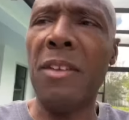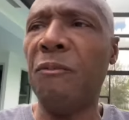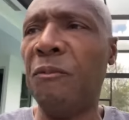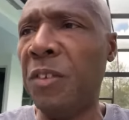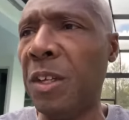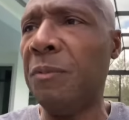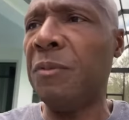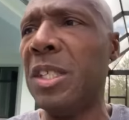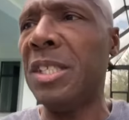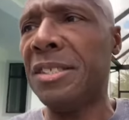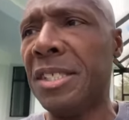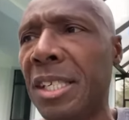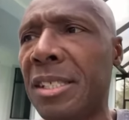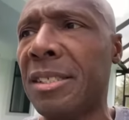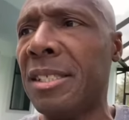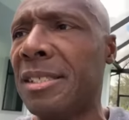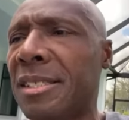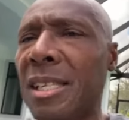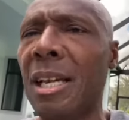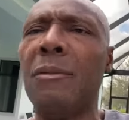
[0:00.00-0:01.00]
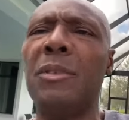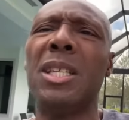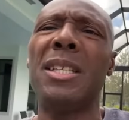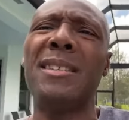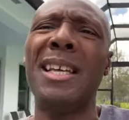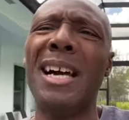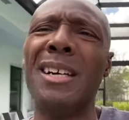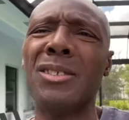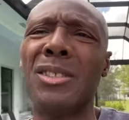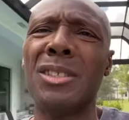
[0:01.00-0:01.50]
50, 60,
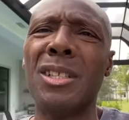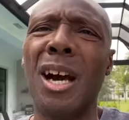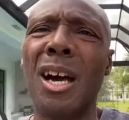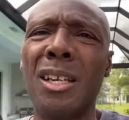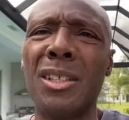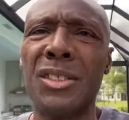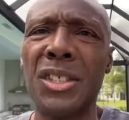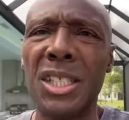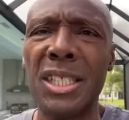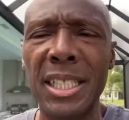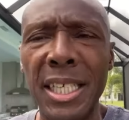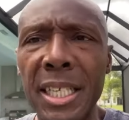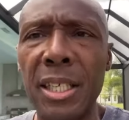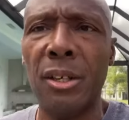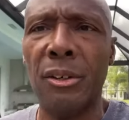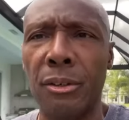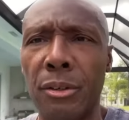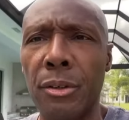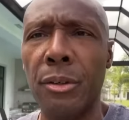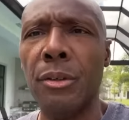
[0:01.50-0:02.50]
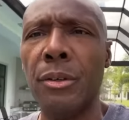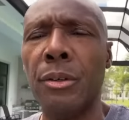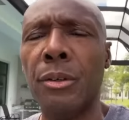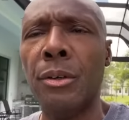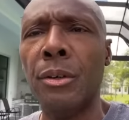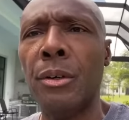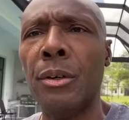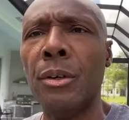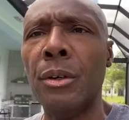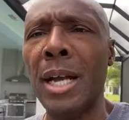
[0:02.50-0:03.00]
70,000 dollars a year.
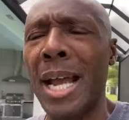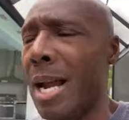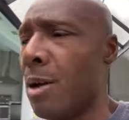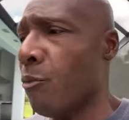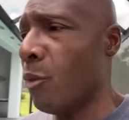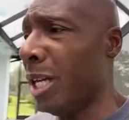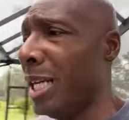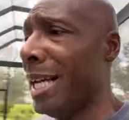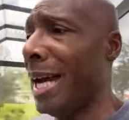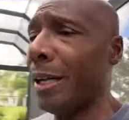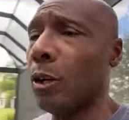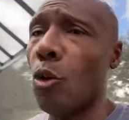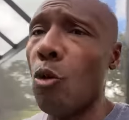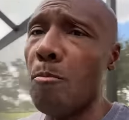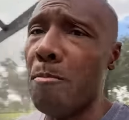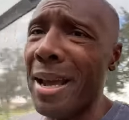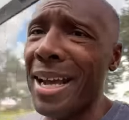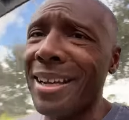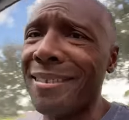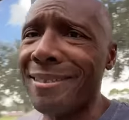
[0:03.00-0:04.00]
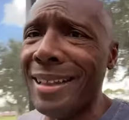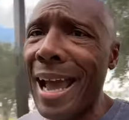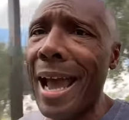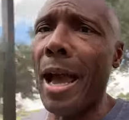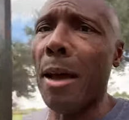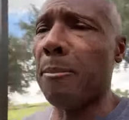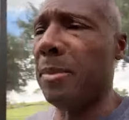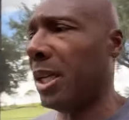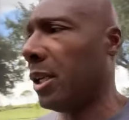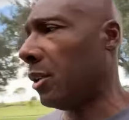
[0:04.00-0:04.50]
And really I don't make
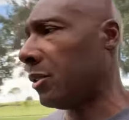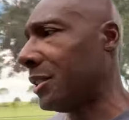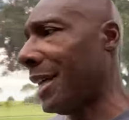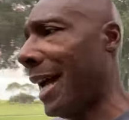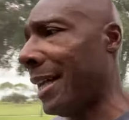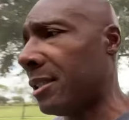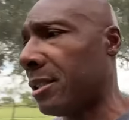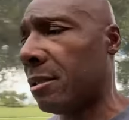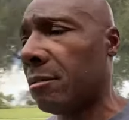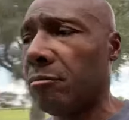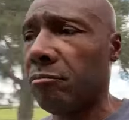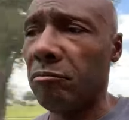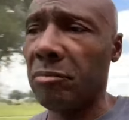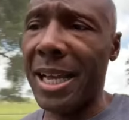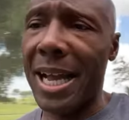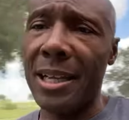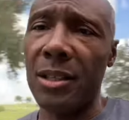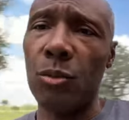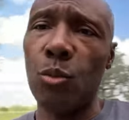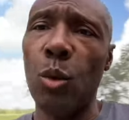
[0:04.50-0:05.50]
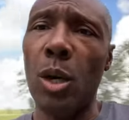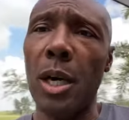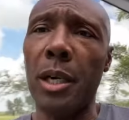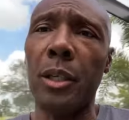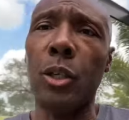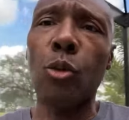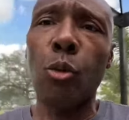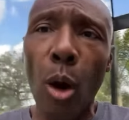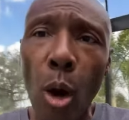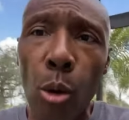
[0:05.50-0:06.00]
that because that's that's
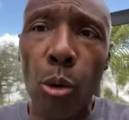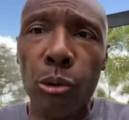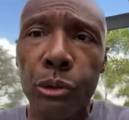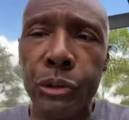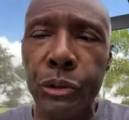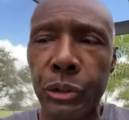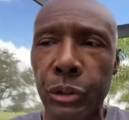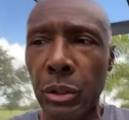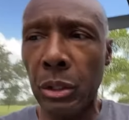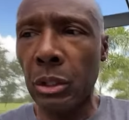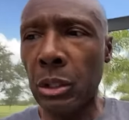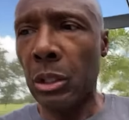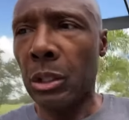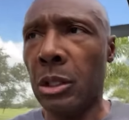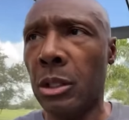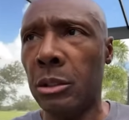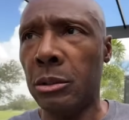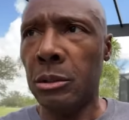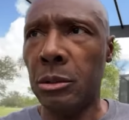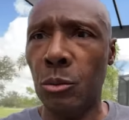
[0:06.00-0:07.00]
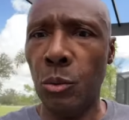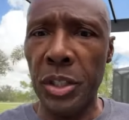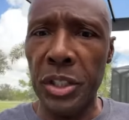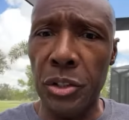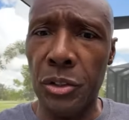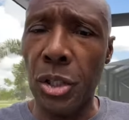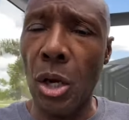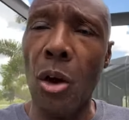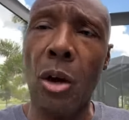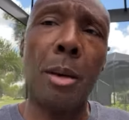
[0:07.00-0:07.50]
what gross. When
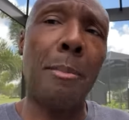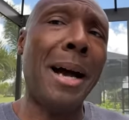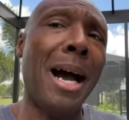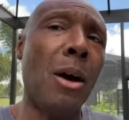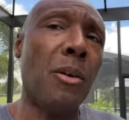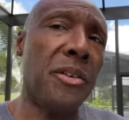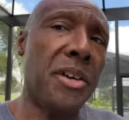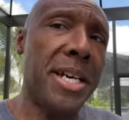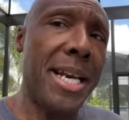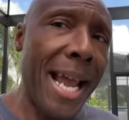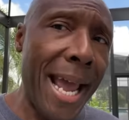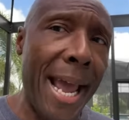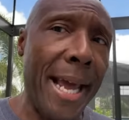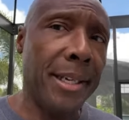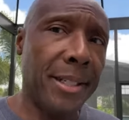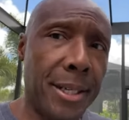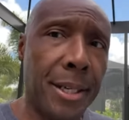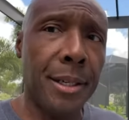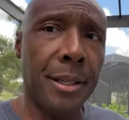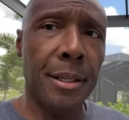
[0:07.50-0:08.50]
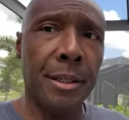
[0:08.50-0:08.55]
you talk about net,